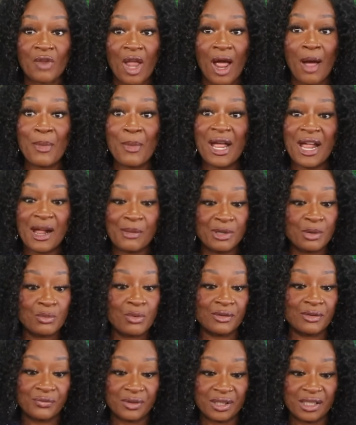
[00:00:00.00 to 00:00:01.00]
I'm gonna have me
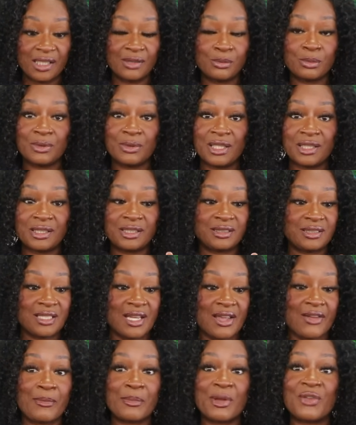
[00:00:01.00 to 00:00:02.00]
one for every one of these
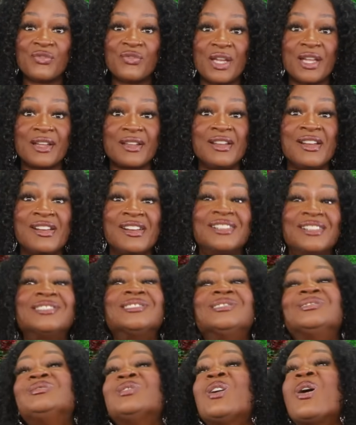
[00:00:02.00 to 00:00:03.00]
daggone me
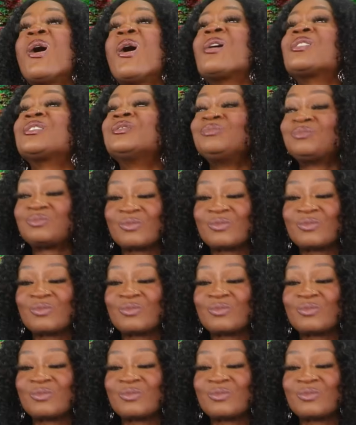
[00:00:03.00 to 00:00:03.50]
things.